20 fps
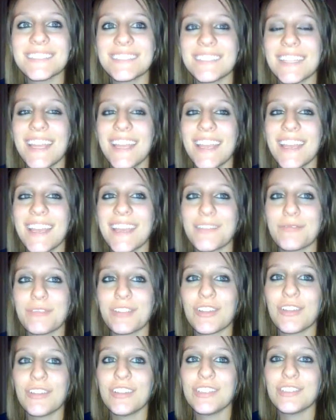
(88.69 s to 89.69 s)
and we're
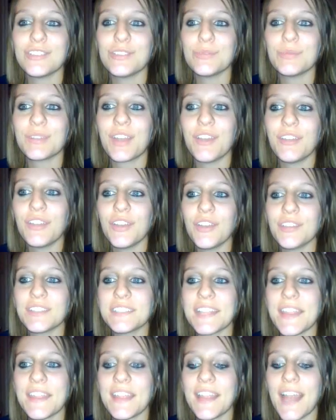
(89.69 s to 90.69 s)
going to Makoto's, and then